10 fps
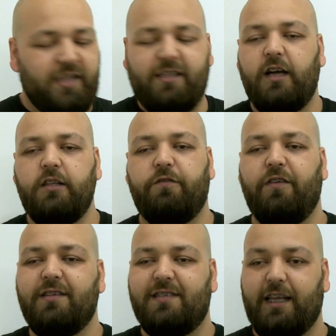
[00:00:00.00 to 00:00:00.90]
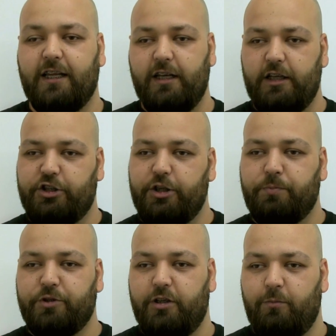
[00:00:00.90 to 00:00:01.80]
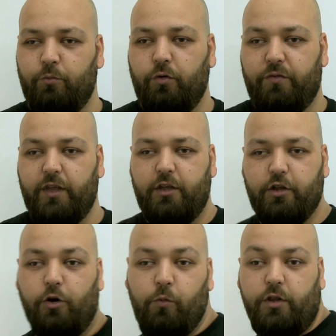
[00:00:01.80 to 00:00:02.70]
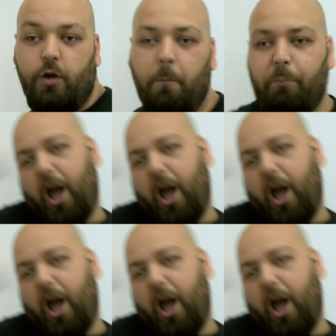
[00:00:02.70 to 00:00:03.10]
it kind of feels like an Egyptian movie, you know, when you're